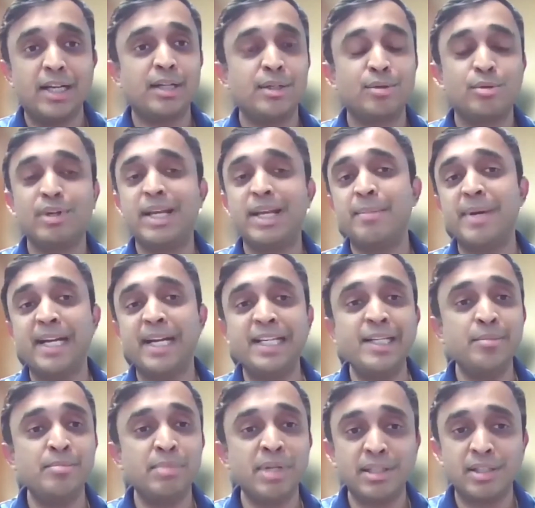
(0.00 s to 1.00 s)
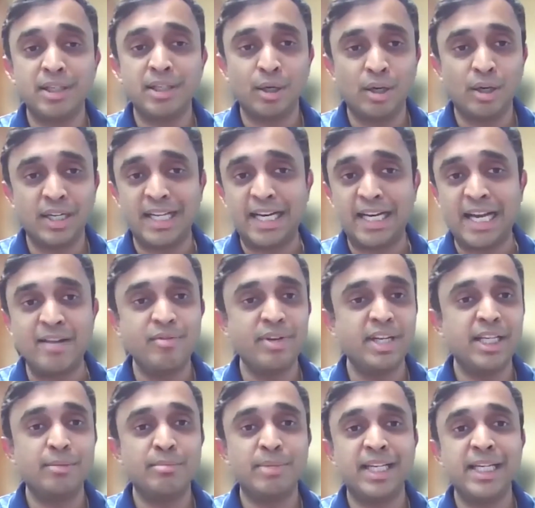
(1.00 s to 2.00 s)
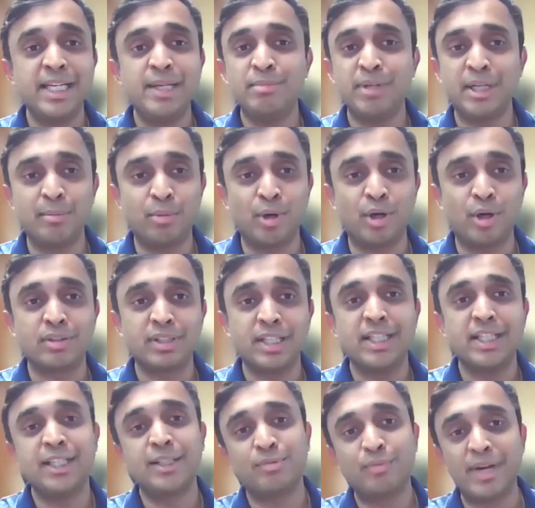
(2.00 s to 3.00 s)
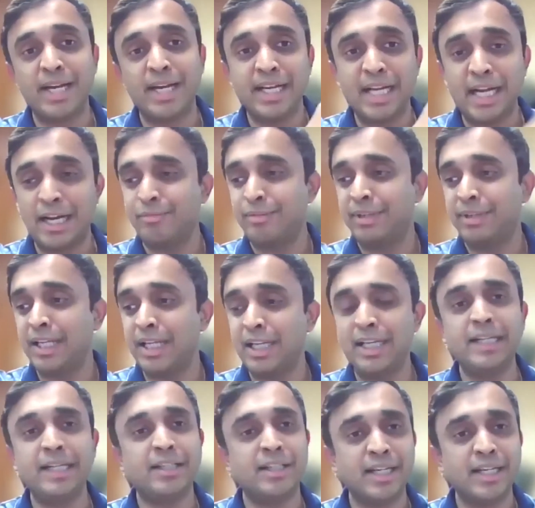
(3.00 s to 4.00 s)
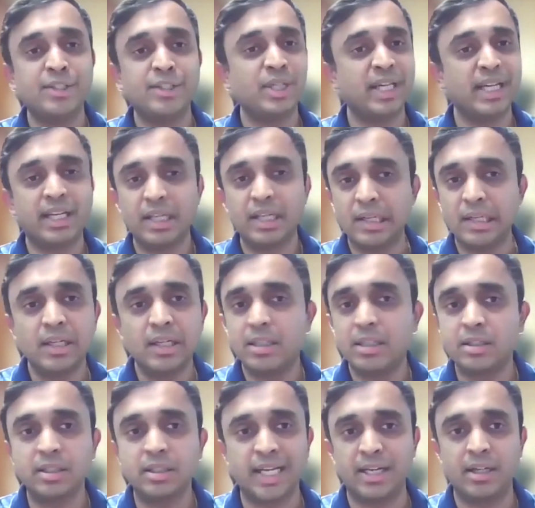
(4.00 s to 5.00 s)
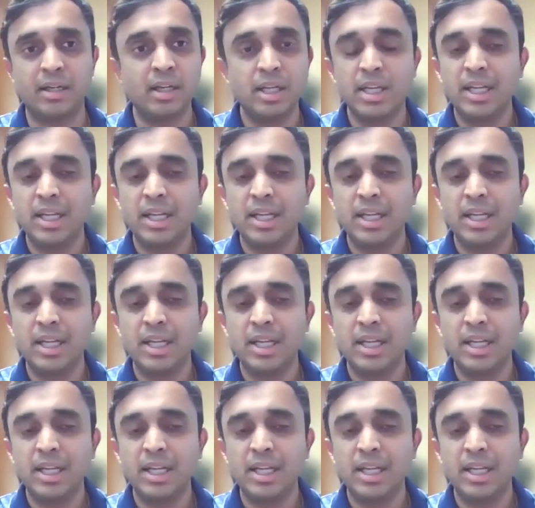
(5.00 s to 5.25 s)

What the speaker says: today my emails are not arriving in my email box. So that's fine. Half an hour later, I check it and it's done.